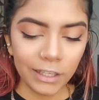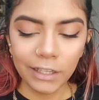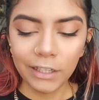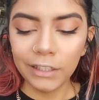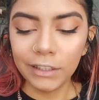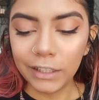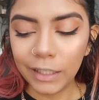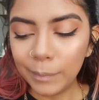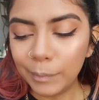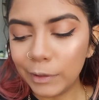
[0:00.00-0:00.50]

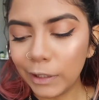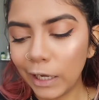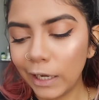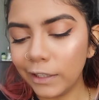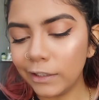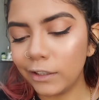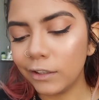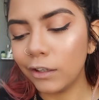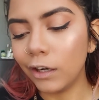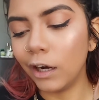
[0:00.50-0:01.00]
lip
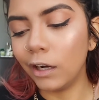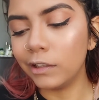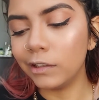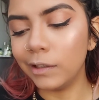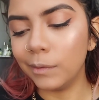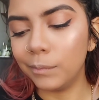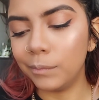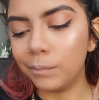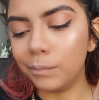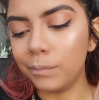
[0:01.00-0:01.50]
liner on
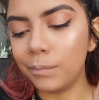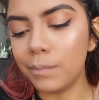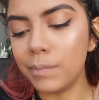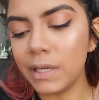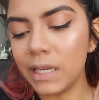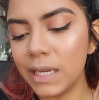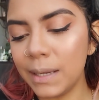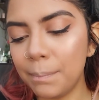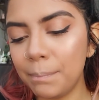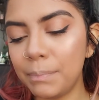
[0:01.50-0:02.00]
the
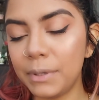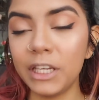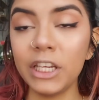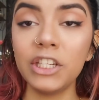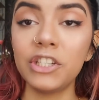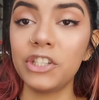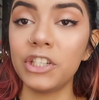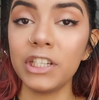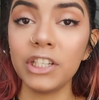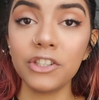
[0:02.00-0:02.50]
Be
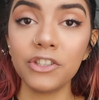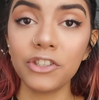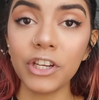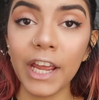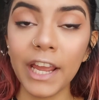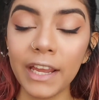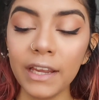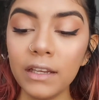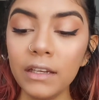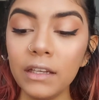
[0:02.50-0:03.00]
Peachy shade.